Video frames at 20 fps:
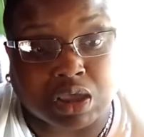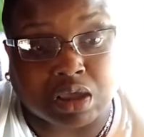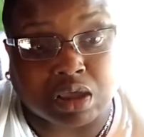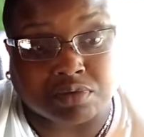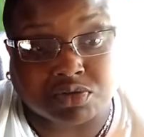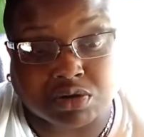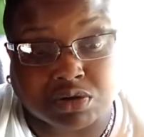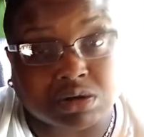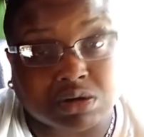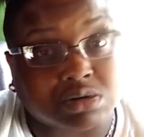we
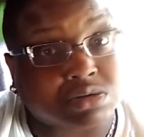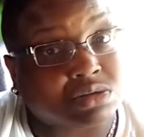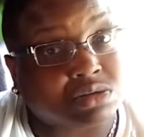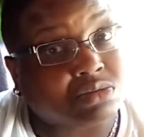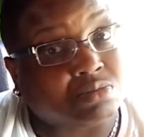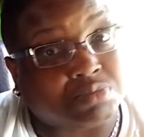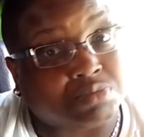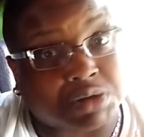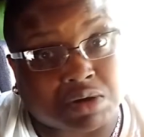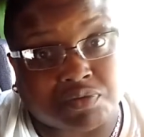have
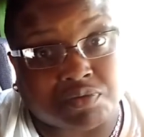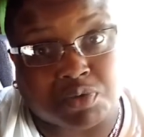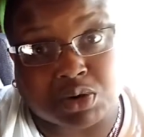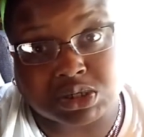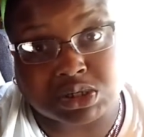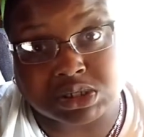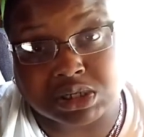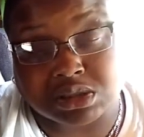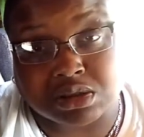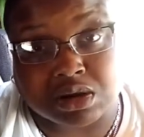trailers, but
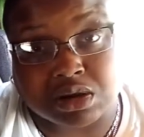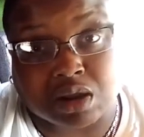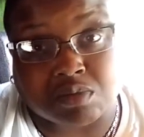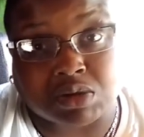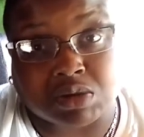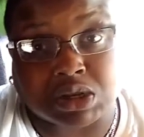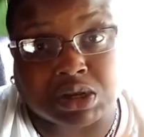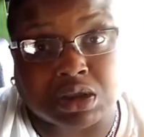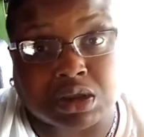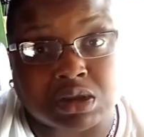unfortunately, they're
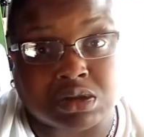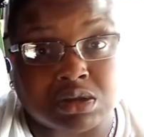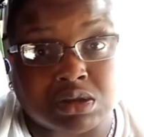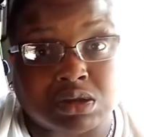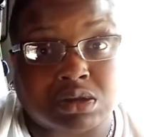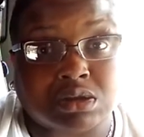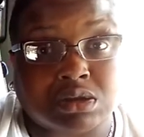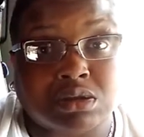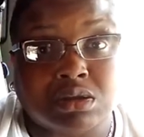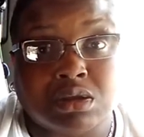not willing to
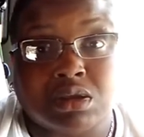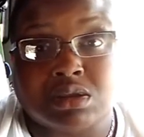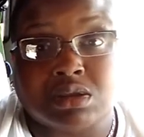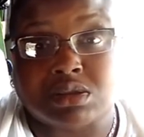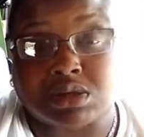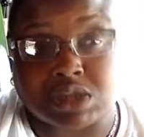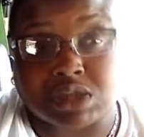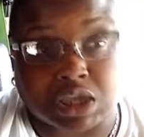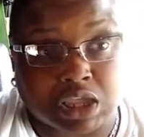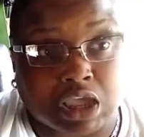unhook
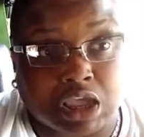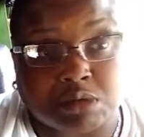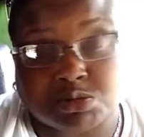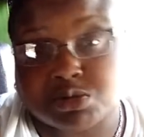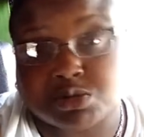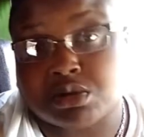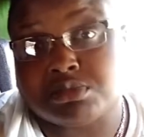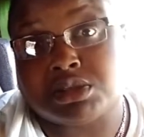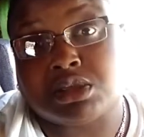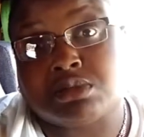the day
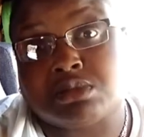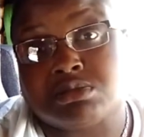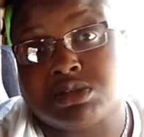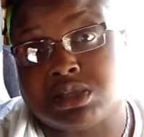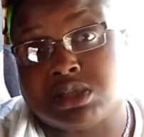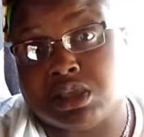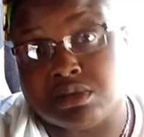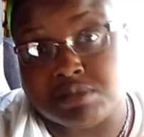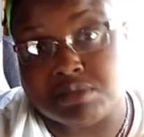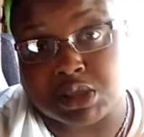cabs from them
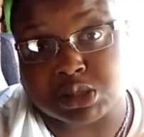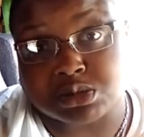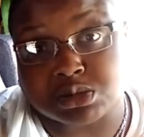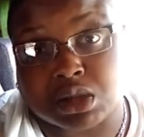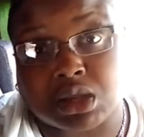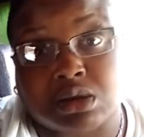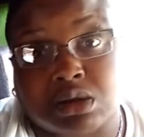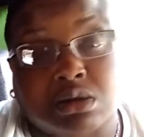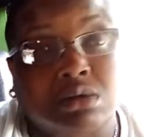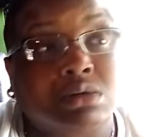to give me a
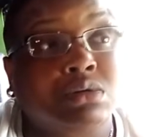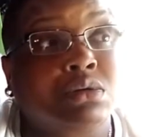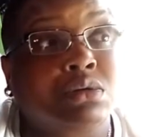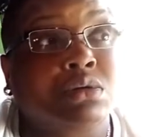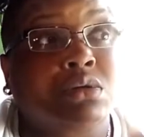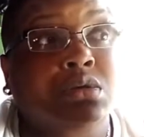trailer